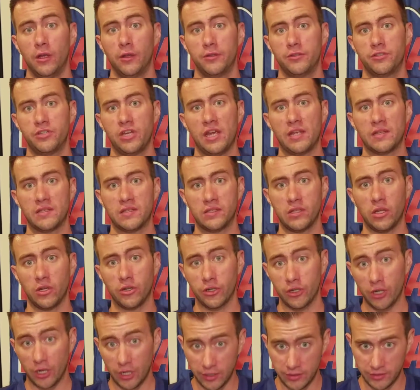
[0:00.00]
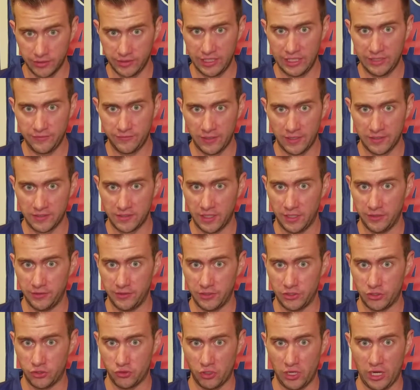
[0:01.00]
the Giants started on defense on
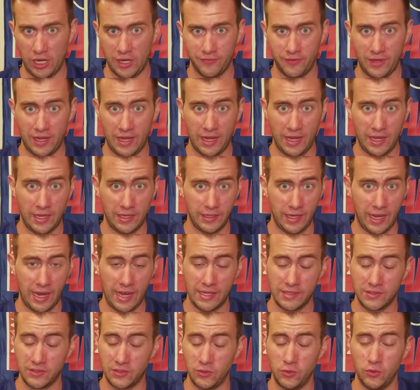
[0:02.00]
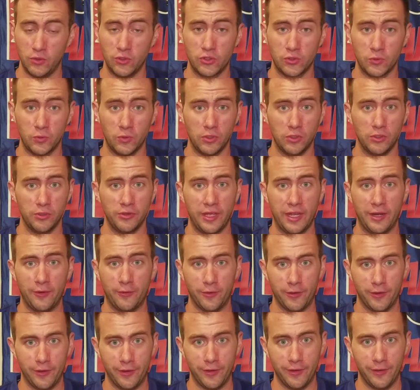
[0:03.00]
this drive, and as usual, they
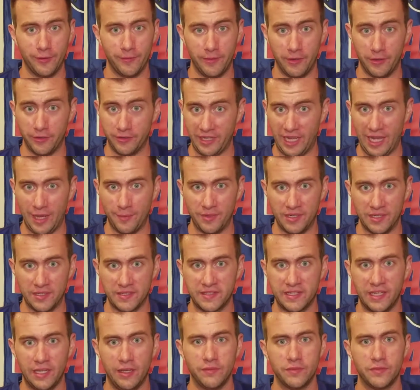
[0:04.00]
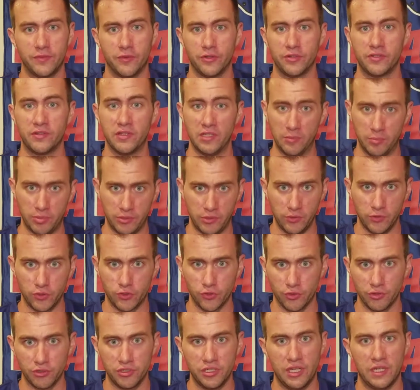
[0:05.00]
were their dominant selves versus the
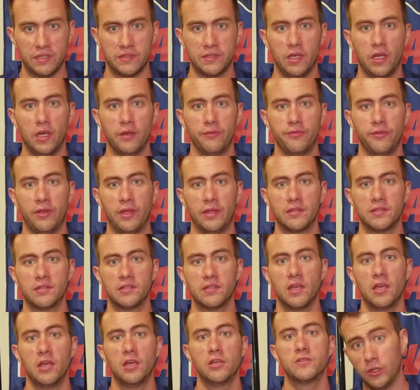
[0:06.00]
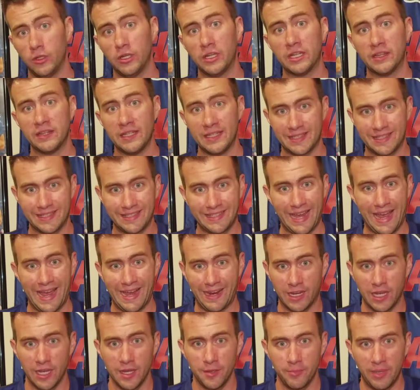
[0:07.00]
putrid Jets offense. Look at this
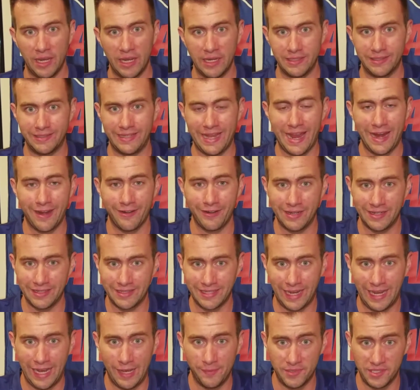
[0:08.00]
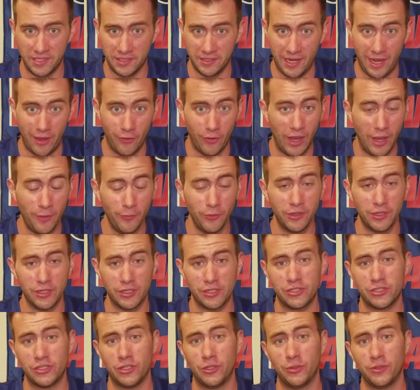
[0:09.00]
sack by Darian Thompson. Now, I wanted to
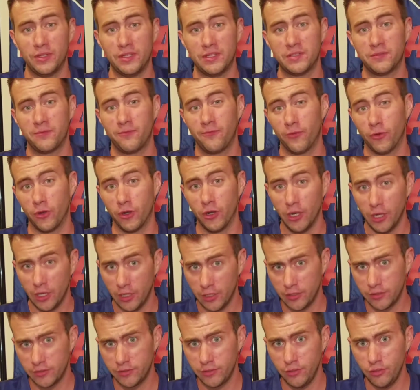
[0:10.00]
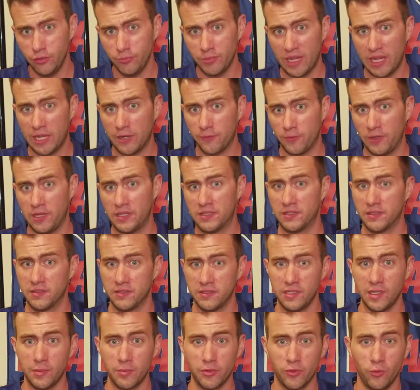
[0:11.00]
show this for two main reasons.
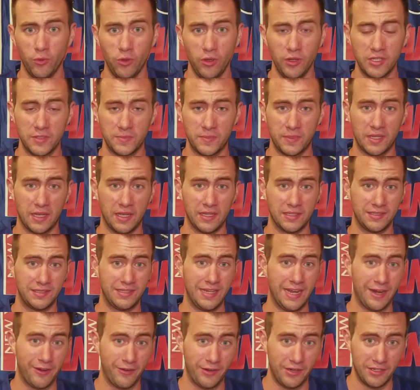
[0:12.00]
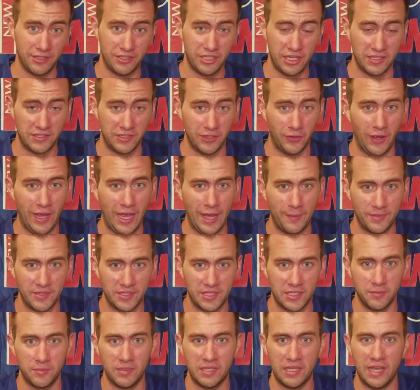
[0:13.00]
Number one is because Darian just so happens
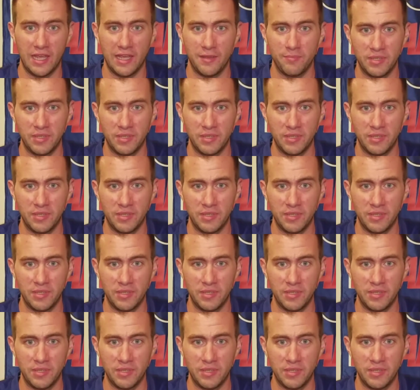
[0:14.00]
to be a